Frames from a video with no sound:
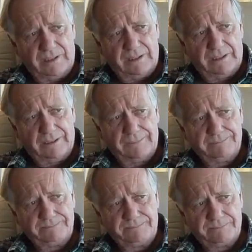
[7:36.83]

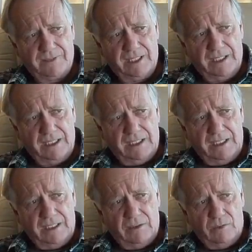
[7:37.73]
um,
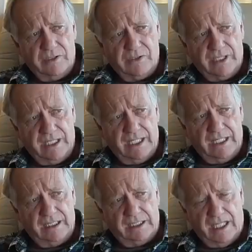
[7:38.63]
it was
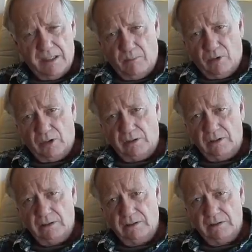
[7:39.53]
a Kimball
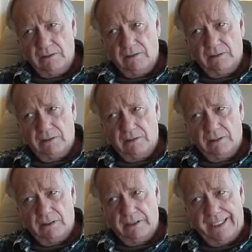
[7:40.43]

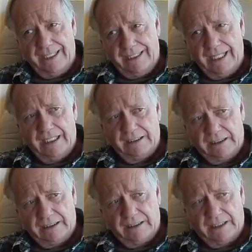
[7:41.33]
uh, eighty-eight
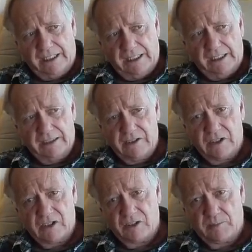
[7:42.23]
key
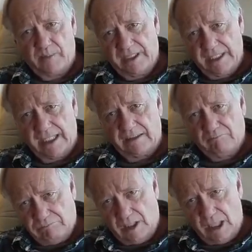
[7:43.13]
spinet,
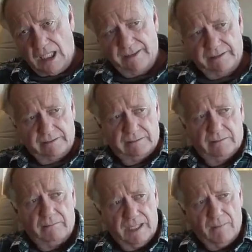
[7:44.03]
blonde.
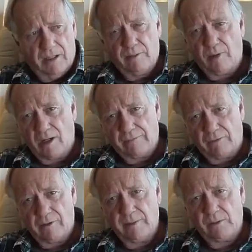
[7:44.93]
My mother bought it
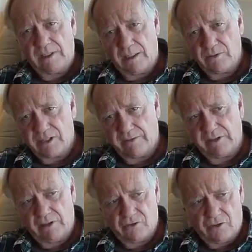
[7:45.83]
for me when I was
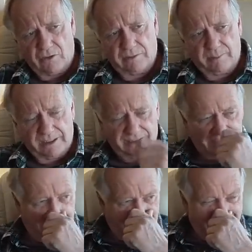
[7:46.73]
seven years old, but
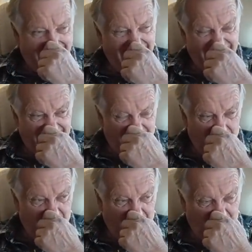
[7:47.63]
at the
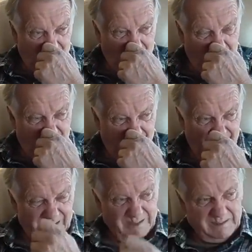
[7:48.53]
time of this
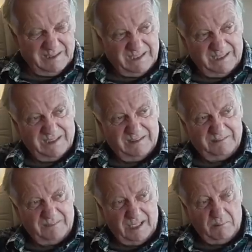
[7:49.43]
story,
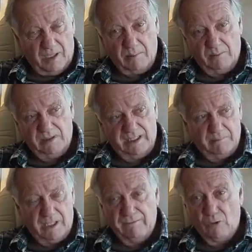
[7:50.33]
um, I'm probably
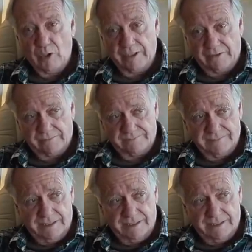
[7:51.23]
in my forties.